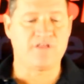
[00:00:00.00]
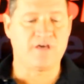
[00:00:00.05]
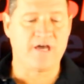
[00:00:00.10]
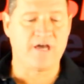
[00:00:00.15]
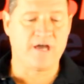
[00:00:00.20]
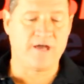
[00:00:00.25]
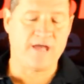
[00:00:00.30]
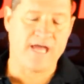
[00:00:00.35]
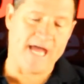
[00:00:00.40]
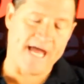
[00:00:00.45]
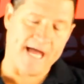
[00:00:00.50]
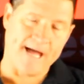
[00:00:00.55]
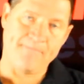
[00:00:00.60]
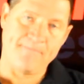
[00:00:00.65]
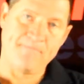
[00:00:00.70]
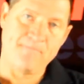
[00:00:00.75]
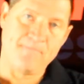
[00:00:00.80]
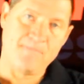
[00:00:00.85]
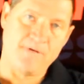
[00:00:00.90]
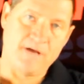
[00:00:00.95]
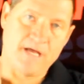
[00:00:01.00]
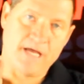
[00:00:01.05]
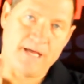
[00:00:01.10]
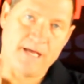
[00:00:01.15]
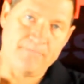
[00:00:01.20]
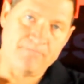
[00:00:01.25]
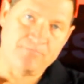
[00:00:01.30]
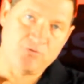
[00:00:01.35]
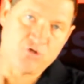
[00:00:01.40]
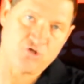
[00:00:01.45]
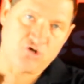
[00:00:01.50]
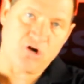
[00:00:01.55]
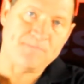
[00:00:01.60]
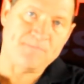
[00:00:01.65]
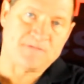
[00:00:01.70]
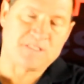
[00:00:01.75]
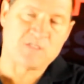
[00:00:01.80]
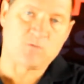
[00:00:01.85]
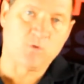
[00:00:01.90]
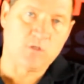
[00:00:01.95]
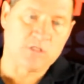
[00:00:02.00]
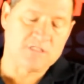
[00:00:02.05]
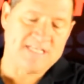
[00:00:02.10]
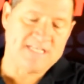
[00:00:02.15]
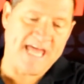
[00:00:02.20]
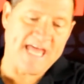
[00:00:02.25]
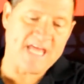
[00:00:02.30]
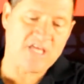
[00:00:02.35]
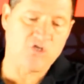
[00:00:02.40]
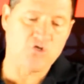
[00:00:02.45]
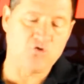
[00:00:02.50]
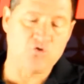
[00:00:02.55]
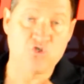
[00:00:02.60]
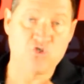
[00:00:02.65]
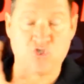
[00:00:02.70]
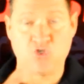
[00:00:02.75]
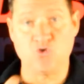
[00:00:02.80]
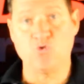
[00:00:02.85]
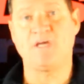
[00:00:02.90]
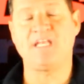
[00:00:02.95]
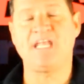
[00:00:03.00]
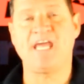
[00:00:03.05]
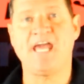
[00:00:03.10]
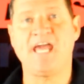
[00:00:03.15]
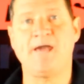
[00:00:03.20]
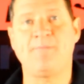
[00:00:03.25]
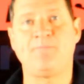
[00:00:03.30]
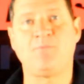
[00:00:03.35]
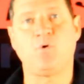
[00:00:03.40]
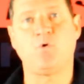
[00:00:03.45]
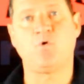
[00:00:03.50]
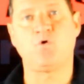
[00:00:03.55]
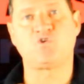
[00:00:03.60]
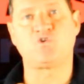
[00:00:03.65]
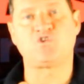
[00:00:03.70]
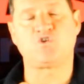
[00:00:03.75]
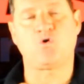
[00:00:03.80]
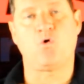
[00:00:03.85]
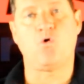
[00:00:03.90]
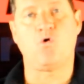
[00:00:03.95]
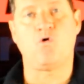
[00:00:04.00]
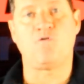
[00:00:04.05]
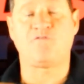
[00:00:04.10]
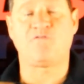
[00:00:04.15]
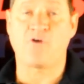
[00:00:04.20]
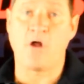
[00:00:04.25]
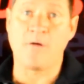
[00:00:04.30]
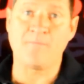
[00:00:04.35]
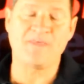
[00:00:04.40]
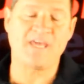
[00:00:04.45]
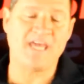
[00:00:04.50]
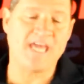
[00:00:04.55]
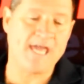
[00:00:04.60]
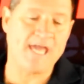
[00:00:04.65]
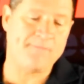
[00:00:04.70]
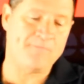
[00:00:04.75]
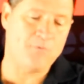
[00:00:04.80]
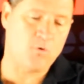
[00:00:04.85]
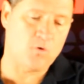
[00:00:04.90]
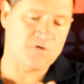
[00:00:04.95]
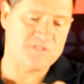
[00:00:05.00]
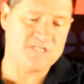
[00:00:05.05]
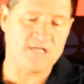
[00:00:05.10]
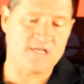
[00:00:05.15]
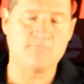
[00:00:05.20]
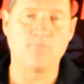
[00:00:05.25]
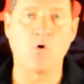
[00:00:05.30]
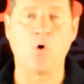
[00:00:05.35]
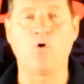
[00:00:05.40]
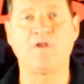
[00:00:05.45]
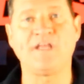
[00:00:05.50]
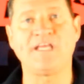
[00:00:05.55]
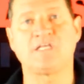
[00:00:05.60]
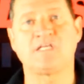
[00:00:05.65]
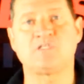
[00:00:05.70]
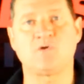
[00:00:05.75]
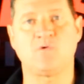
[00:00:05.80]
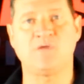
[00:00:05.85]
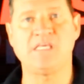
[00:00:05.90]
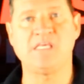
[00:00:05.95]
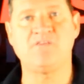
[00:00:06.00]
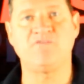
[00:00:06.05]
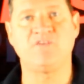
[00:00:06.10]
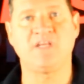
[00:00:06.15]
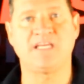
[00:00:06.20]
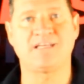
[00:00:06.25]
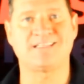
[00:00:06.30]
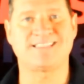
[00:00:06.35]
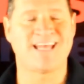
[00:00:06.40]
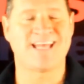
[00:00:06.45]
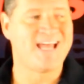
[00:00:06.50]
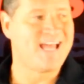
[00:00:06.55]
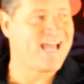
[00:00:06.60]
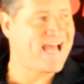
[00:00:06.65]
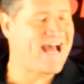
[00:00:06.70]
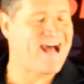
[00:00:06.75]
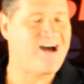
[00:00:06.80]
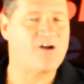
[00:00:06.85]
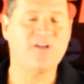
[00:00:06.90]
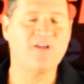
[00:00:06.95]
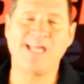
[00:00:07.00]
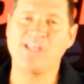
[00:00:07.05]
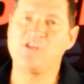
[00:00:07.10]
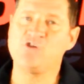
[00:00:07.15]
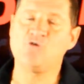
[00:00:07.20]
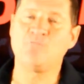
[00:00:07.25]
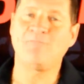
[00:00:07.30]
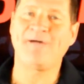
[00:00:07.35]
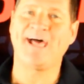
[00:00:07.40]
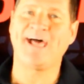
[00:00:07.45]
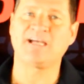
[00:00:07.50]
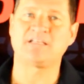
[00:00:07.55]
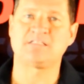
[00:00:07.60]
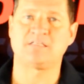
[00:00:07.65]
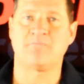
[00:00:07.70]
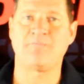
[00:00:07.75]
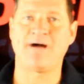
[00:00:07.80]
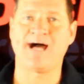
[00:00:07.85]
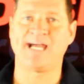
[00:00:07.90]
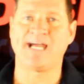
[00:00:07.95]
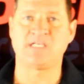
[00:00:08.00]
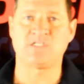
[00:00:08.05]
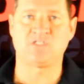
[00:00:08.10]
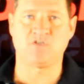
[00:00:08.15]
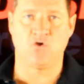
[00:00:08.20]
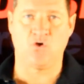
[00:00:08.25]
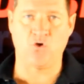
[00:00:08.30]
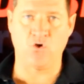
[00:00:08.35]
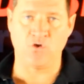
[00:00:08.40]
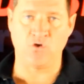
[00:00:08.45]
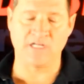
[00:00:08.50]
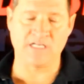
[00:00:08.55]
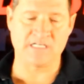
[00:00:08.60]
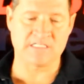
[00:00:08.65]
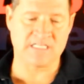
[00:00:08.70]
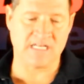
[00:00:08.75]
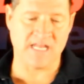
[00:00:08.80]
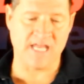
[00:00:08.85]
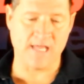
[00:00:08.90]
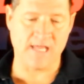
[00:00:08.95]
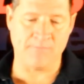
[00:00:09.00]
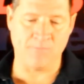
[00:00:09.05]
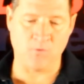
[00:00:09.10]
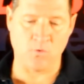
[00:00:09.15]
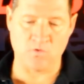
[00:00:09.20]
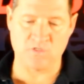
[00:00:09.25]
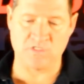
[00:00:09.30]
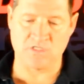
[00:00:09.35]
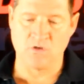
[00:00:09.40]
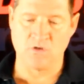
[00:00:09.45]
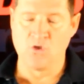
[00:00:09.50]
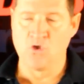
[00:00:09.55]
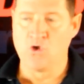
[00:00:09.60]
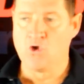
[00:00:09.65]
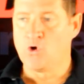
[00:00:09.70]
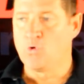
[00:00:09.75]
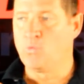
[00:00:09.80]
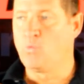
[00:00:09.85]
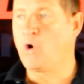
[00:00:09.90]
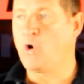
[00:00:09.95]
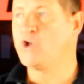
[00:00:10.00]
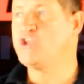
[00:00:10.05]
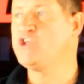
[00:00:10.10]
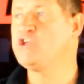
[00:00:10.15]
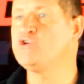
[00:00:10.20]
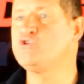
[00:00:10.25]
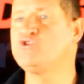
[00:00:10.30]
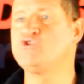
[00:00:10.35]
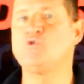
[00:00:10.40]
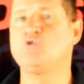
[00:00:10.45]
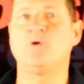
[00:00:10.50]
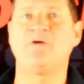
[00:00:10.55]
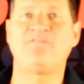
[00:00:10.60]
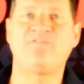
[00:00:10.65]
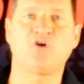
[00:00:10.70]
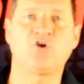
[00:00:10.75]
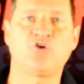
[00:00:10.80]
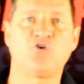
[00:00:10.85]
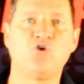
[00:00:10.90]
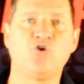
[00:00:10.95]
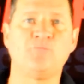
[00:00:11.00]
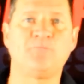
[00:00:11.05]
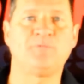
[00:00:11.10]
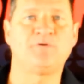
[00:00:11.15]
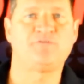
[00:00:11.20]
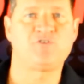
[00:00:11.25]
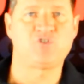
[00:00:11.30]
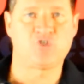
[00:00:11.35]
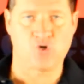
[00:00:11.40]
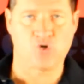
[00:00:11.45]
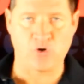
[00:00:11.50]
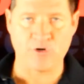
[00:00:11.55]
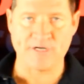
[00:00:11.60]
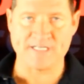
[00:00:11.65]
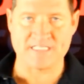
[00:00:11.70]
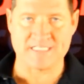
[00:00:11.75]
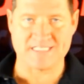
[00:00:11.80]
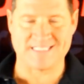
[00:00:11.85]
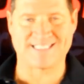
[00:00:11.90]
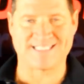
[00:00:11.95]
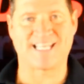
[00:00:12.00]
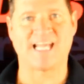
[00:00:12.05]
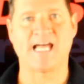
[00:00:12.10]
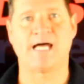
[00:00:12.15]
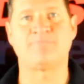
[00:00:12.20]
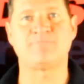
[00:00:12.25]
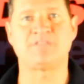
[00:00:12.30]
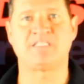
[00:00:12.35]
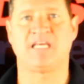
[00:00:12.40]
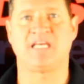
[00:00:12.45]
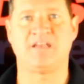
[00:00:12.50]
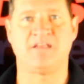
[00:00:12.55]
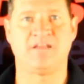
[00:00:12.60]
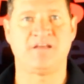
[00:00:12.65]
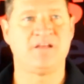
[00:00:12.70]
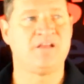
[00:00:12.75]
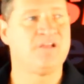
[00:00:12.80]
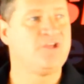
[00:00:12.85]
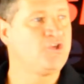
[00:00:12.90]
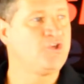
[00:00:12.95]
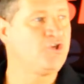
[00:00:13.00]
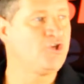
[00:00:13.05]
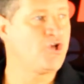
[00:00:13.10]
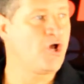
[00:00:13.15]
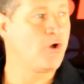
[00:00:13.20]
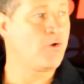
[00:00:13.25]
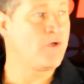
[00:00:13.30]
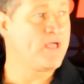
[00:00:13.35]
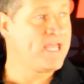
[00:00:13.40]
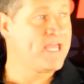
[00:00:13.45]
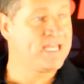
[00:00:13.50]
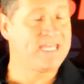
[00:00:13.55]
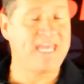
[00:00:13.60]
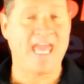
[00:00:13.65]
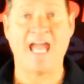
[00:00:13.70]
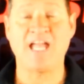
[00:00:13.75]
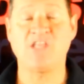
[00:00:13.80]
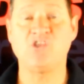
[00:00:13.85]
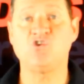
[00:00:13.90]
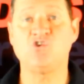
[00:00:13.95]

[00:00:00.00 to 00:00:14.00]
the um, um, trips will take you to an airport or from the airport in mornings or evenings. How can you maximize your earnings at airports? What do you do if a group of tourists comes in? You know, can